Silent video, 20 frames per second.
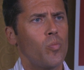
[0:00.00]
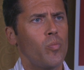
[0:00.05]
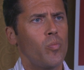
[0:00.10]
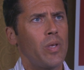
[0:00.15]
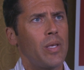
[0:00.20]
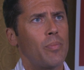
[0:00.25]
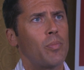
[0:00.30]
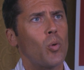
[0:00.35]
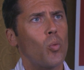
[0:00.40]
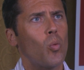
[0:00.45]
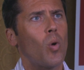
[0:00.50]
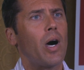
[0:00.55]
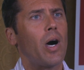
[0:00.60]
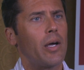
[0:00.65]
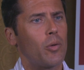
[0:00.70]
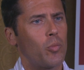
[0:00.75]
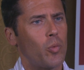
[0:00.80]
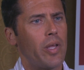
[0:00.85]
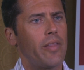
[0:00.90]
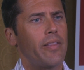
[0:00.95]
people
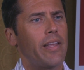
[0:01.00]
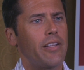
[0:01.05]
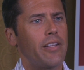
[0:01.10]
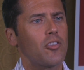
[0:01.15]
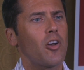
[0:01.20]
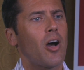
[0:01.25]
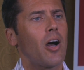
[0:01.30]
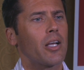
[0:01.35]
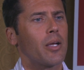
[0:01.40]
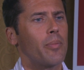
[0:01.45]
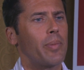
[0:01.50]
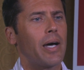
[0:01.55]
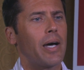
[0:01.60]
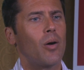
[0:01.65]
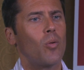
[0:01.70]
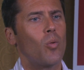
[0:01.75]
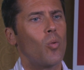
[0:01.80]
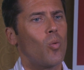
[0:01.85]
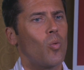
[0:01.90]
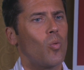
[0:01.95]
want when they talk
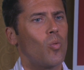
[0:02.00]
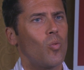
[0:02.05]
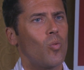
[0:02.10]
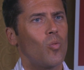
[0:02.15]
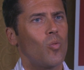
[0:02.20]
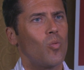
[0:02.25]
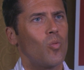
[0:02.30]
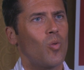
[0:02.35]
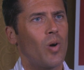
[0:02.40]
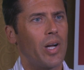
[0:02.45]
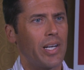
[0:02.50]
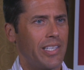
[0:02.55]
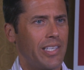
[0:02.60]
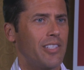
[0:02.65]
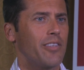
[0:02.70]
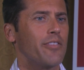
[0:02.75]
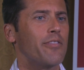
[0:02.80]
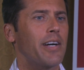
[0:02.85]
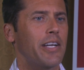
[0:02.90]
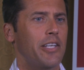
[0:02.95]
about
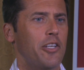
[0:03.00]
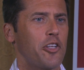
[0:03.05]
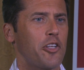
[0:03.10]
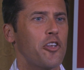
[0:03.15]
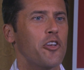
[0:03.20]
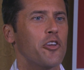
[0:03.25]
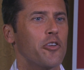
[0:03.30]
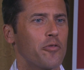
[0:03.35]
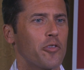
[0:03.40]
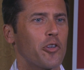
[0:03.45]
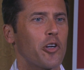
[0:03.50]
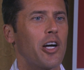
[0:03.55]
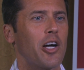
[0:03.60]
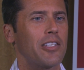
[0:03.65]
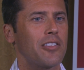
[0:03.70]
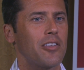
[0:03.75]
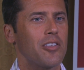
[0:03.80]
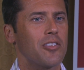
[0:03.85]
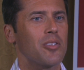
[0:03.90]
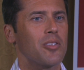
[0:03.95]
wanting to find a cure for
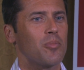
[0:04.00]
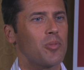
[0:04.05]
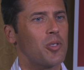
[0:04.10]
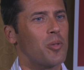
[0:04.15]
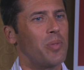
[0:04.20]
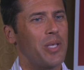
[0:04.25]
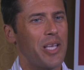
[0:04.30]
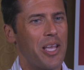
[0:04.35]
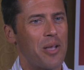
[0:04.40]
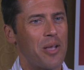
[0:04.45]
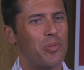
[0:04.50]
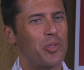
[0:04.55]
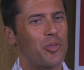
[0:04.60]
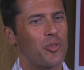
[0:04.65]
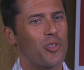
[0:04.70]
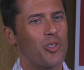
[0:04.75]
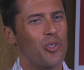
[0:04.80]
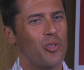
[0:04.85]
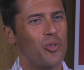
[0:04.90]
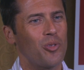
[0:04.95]
autism, to be able
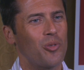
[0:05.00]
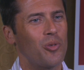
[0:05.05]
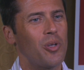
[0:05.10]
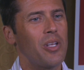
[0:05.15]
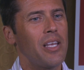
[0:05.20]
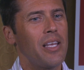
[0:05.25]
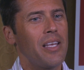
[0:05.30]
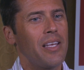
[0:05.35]
to